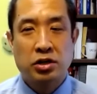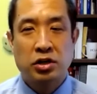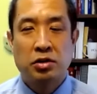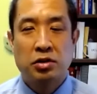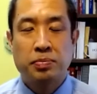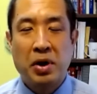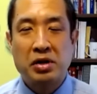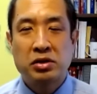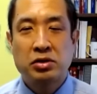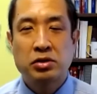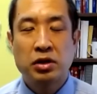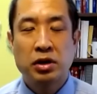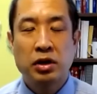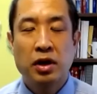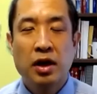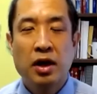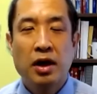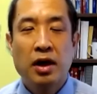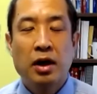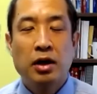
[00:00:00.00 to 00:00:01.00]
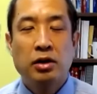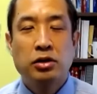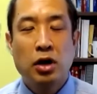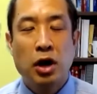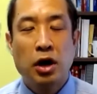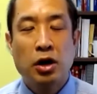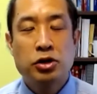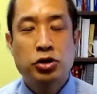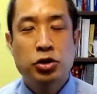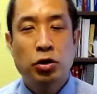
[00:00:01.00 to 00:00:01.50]
It's basically,
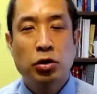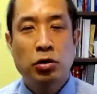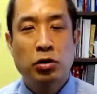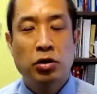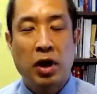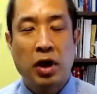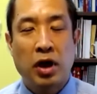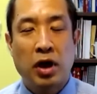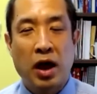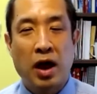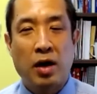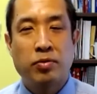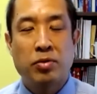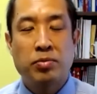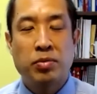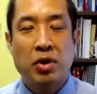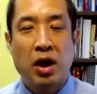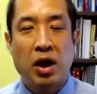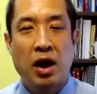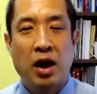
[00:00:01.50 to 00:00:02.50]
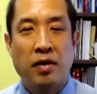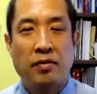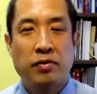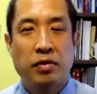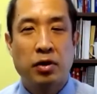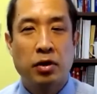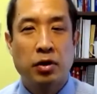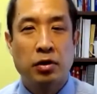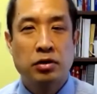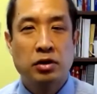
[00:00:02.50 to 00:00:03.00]
does your gambling
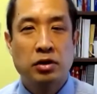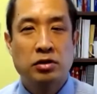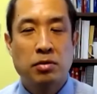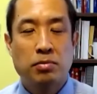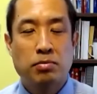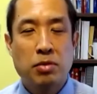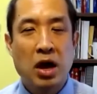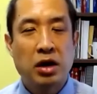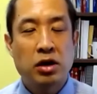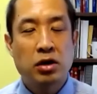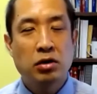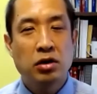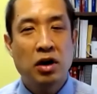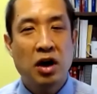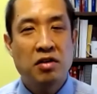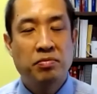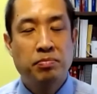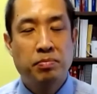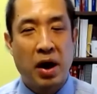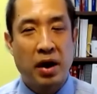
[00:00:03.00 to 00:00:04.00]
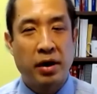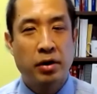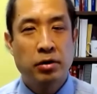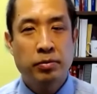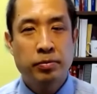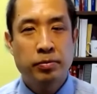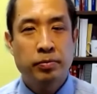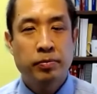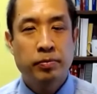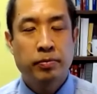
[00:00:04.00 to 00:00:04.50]
behavior, does it make your life better